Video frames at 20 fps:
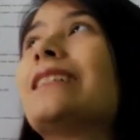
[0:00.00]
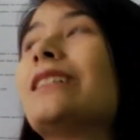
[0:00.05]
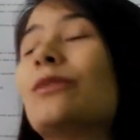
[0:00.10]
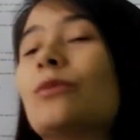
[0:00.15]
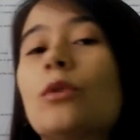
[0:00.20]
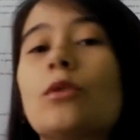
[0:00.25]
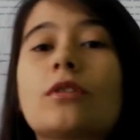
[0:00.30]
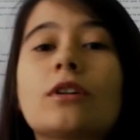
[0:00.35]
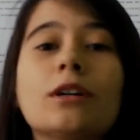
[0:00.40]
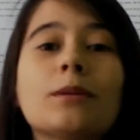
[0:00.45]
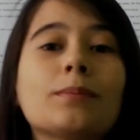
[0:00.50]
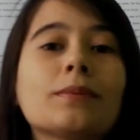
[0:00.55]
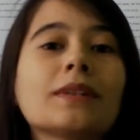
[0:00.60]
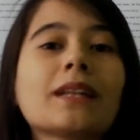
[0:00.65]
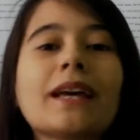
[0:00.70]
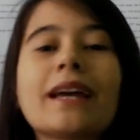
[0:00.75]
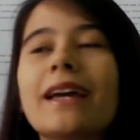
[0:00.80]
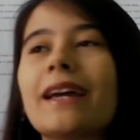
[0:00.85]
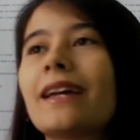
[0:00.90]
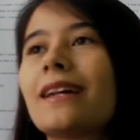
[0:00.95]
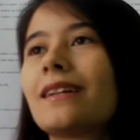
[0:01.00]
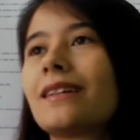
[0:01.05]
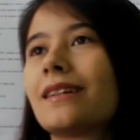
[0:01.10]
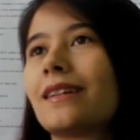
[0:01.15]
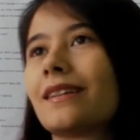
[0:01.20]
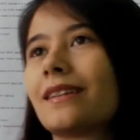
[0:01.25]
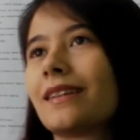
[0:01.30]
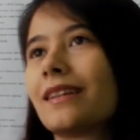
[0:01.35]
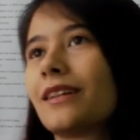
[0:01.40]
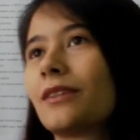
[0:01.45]
woke up late,
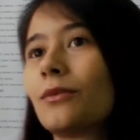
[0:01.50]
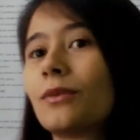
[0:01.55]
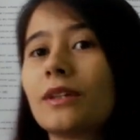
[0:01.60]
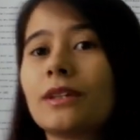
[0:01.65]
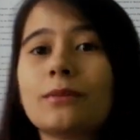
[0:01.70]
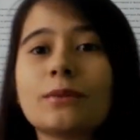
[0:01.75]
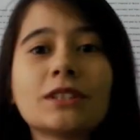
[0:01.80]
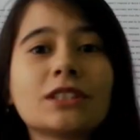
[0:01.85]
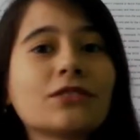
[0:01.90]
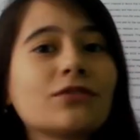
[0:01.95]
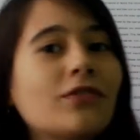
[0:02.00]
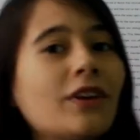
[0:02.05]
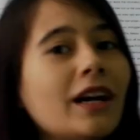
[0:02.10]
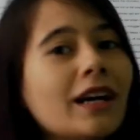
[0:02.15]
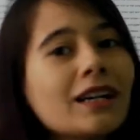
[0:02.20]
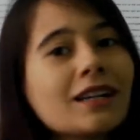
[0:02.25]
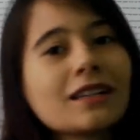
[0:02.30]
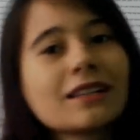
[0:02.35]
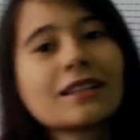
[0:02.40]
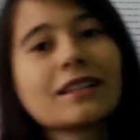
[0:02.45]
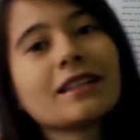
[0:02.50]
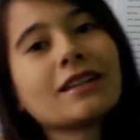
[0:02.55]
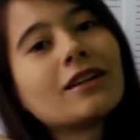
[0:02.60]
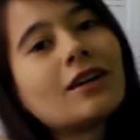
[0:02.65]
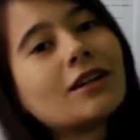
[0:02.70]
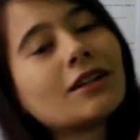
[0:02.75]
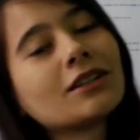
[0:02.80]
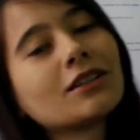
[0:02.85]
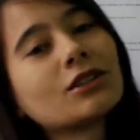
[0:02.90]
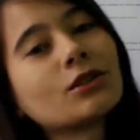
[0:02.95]
and then when he was finally
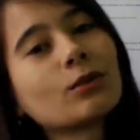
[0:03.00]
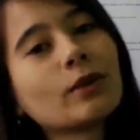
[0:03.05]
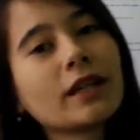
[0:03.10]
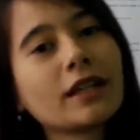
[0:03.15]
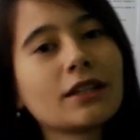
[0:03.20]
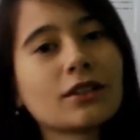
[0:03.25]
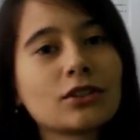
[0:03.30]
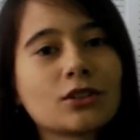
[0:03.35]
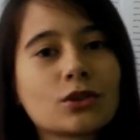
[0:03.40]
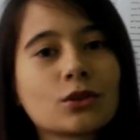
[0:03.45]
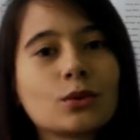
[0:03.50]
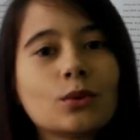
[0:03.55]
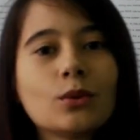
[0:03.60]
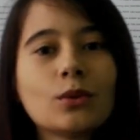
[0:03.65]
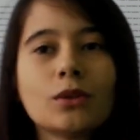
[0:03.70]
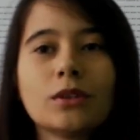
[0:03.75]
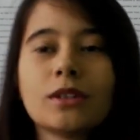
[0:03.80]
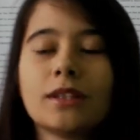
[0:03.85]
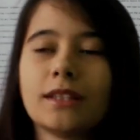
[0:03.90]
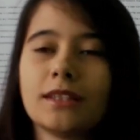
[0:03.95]
on his way to school,